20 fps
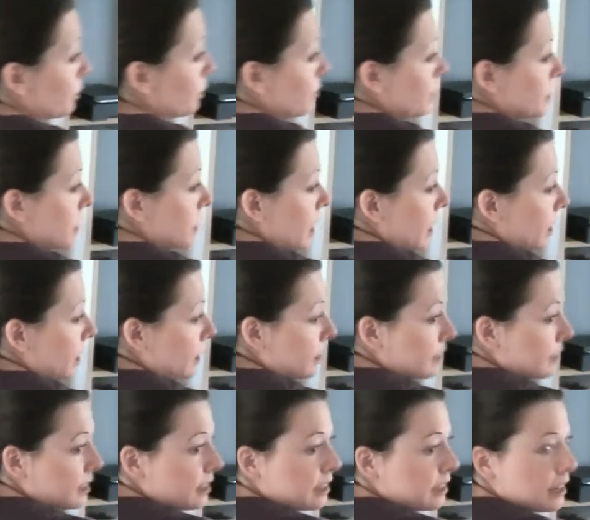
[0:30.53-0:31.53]

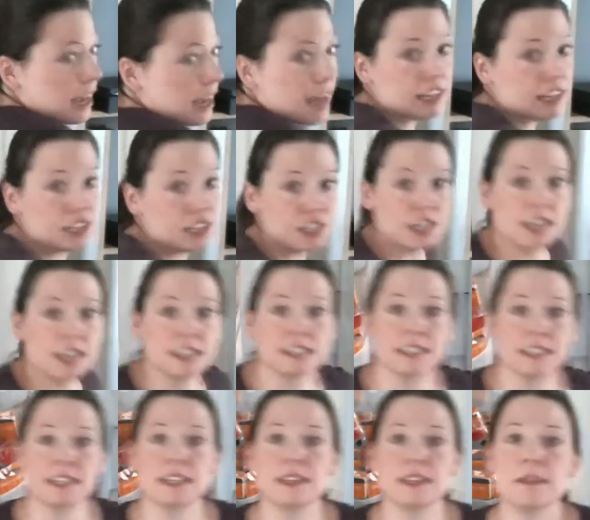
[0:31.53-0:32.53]
tugged and
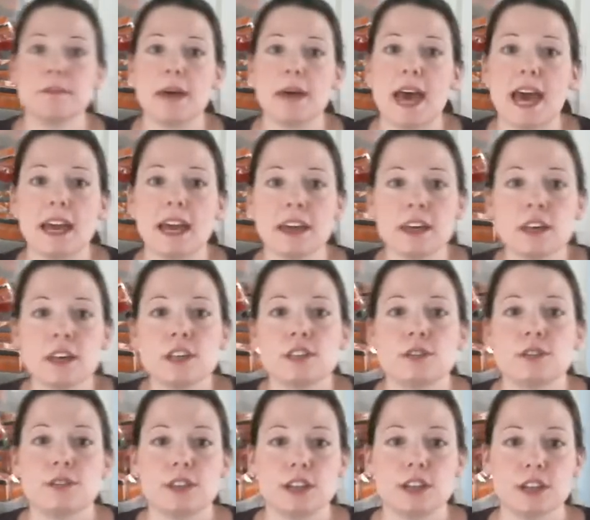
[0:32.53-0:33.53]
adjusted in the back
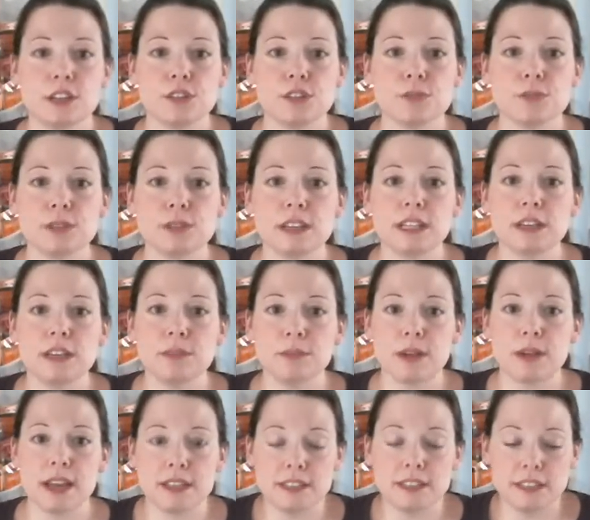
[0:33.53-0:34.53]
so that it's really
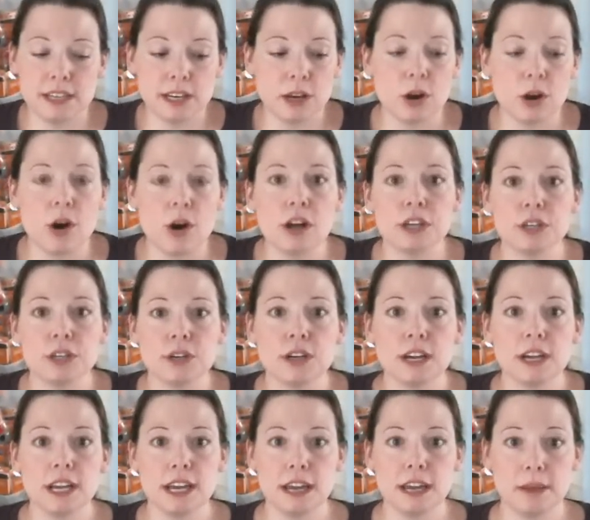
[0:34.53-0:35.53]
resting on your
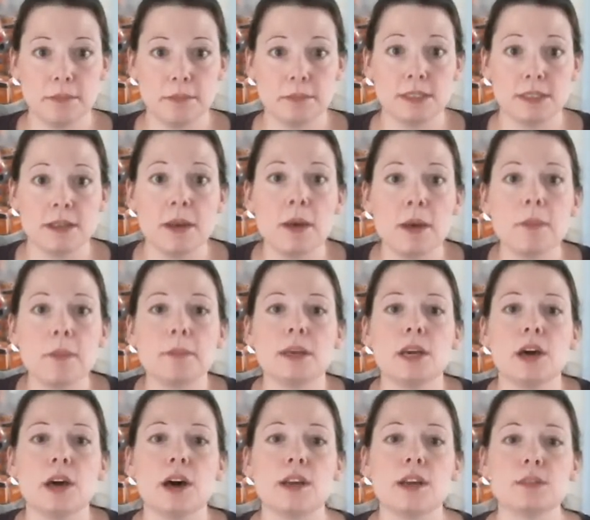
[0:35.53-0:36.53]
hips,
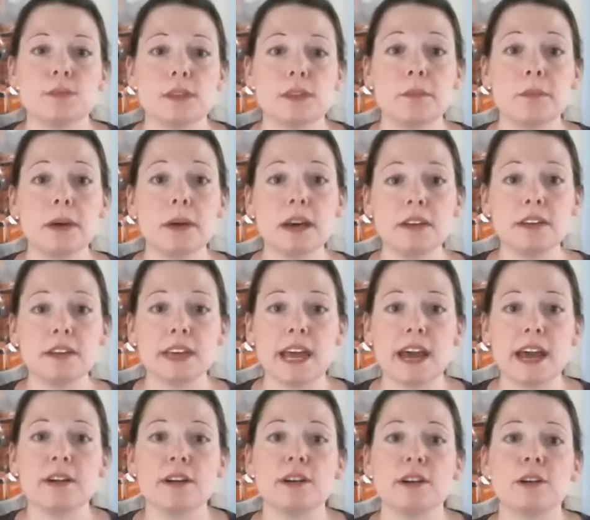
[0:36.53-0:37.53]
because with a buckle
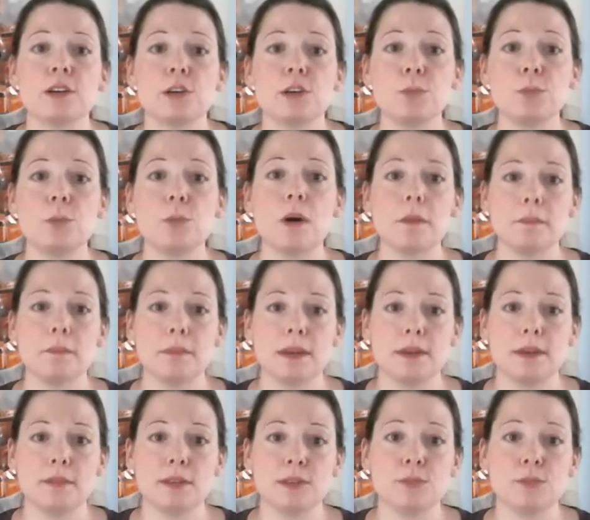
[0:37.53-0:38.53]
carrier you want
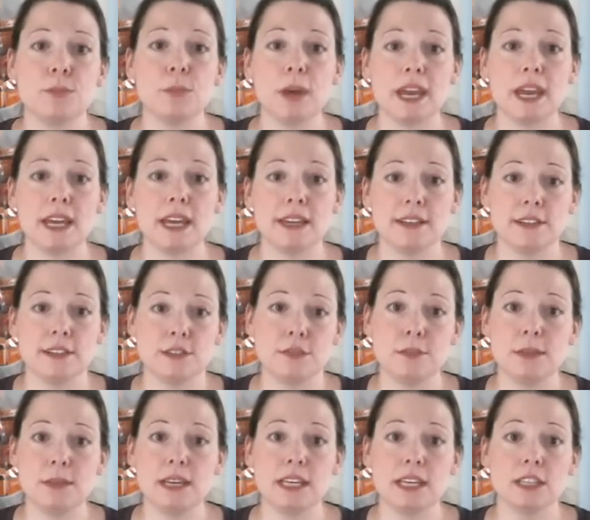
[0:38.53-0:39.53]
baby's weight to
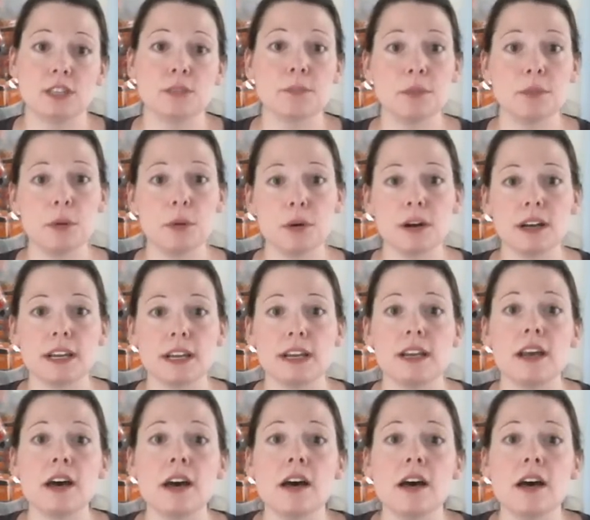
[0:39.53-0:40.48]
be supported